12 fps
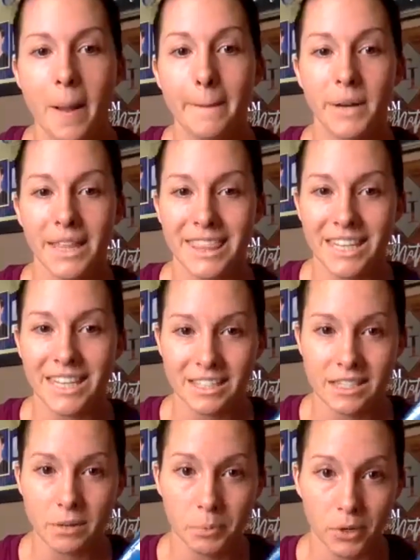But this is
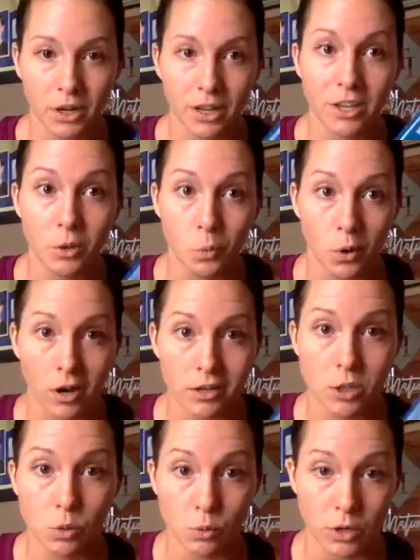a book you want
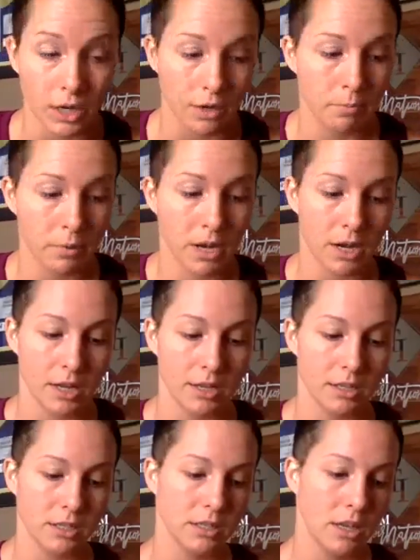to read,
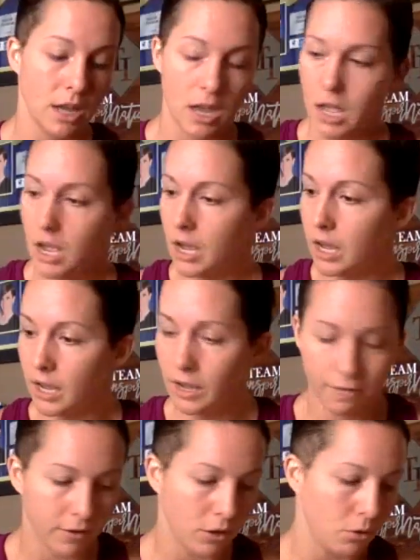because
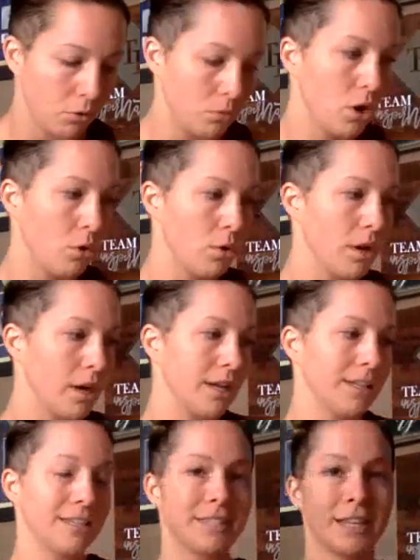if you notice,